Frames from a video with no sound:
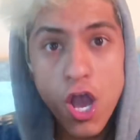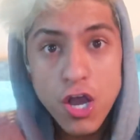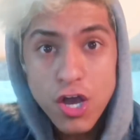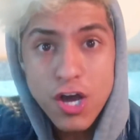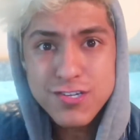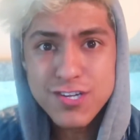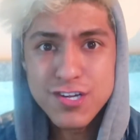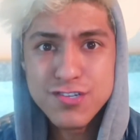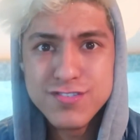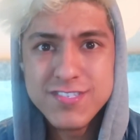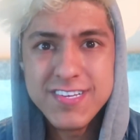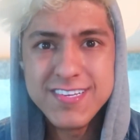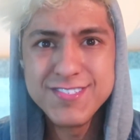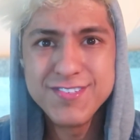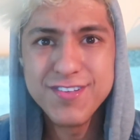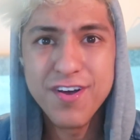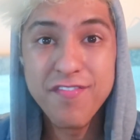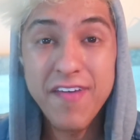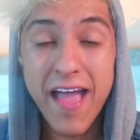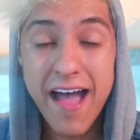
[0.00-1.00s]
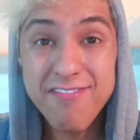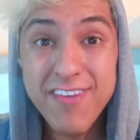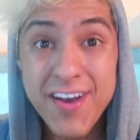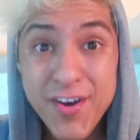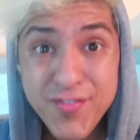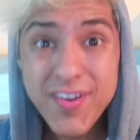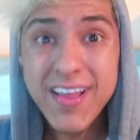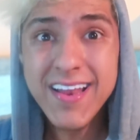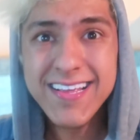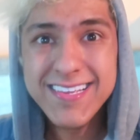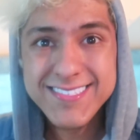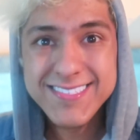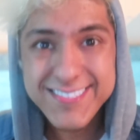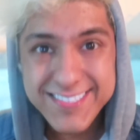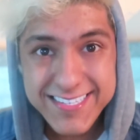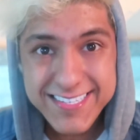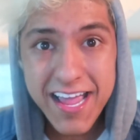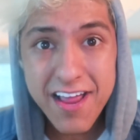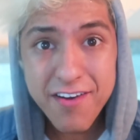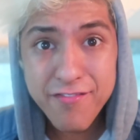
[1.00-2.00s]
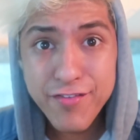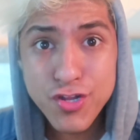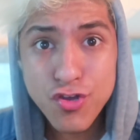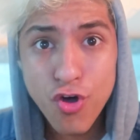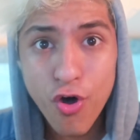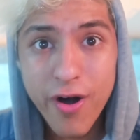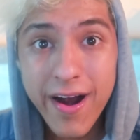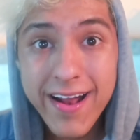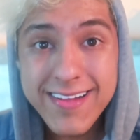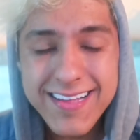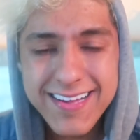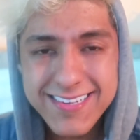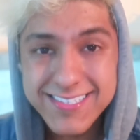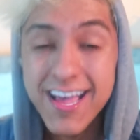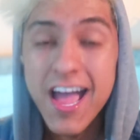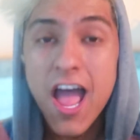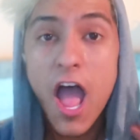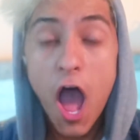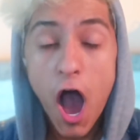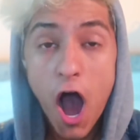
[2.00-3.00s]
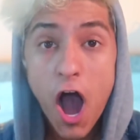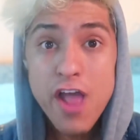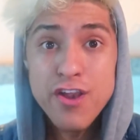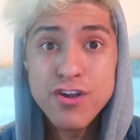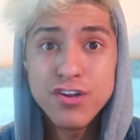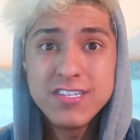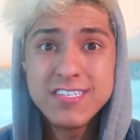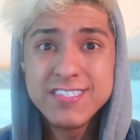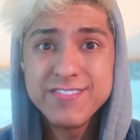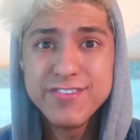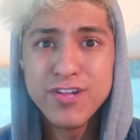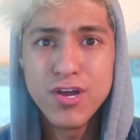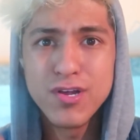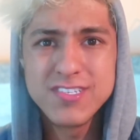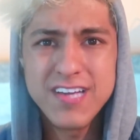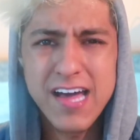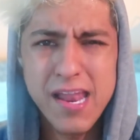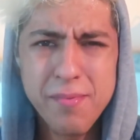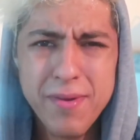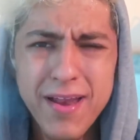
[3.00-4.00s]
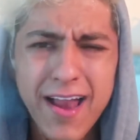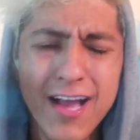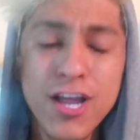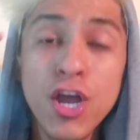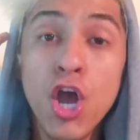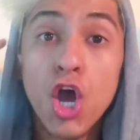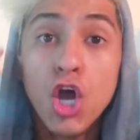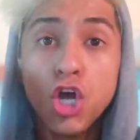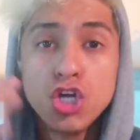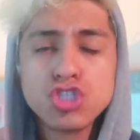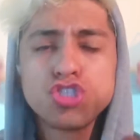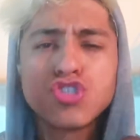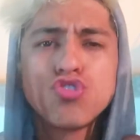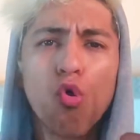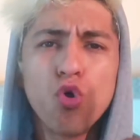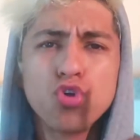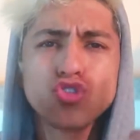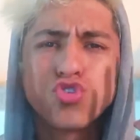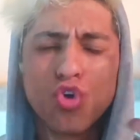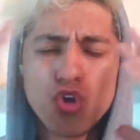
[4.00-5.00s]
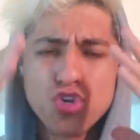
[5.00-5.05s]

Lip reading: Because on today's video, we have a really insane video, alright guys? I know this video is gonna be like so